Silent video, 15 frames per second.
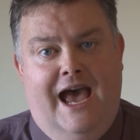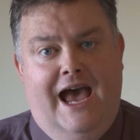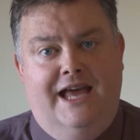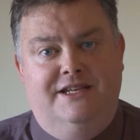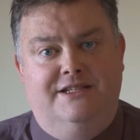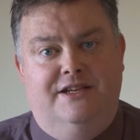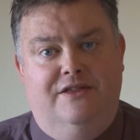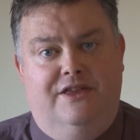
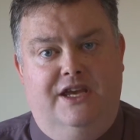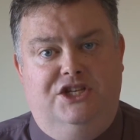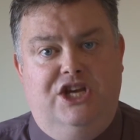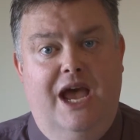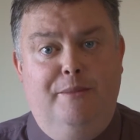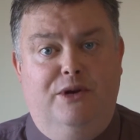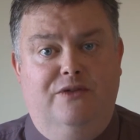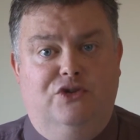and the
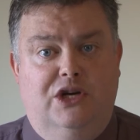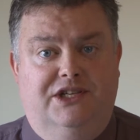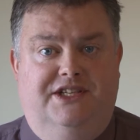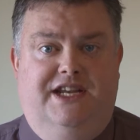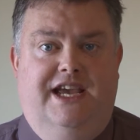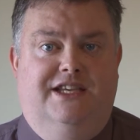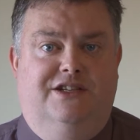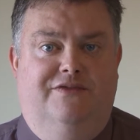Chairman of
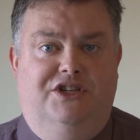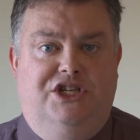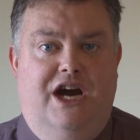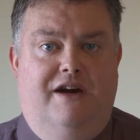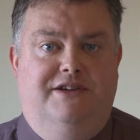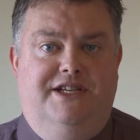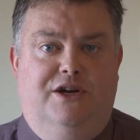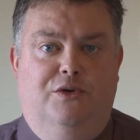Trustees of a
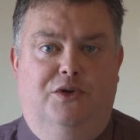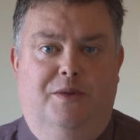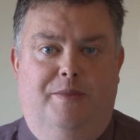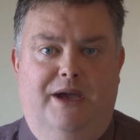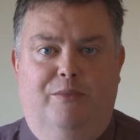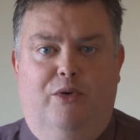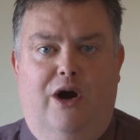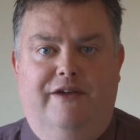charity called the
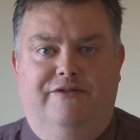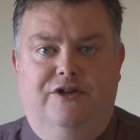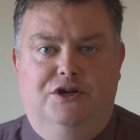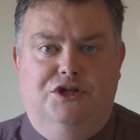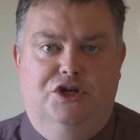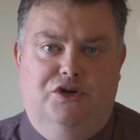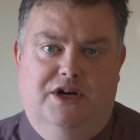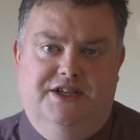Big Bright
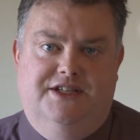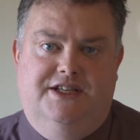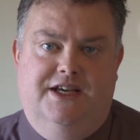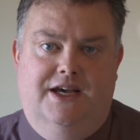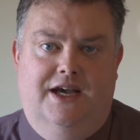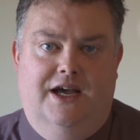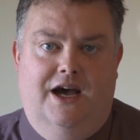Future Trust.